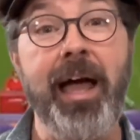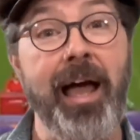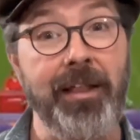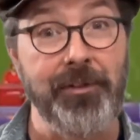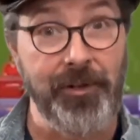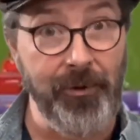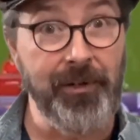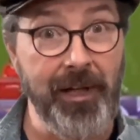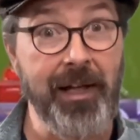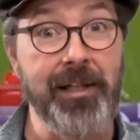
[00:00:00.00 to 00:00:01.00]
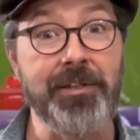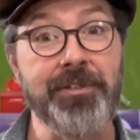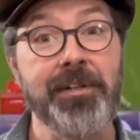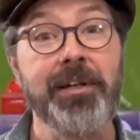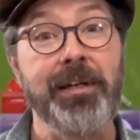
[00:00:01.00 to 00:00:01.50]
and the Noah Lyles
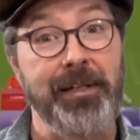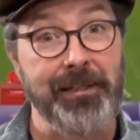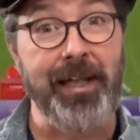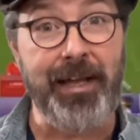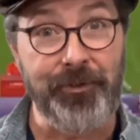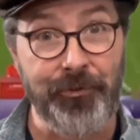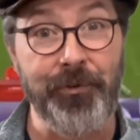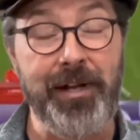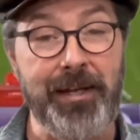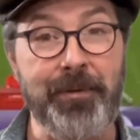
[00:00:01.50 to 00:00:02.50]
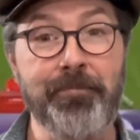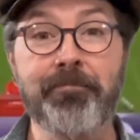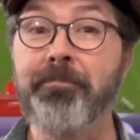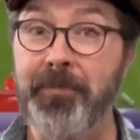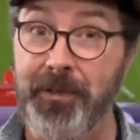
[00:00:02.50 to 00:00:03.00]
in lane 3
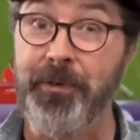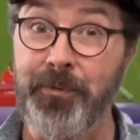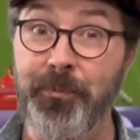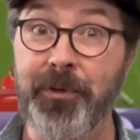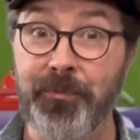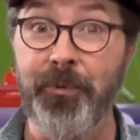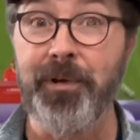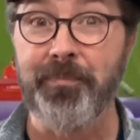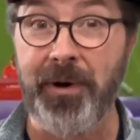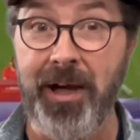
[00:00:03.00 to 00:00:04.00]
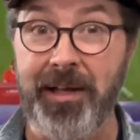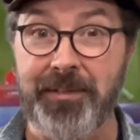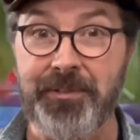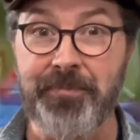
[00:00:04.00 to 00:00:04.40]
would have won bronze.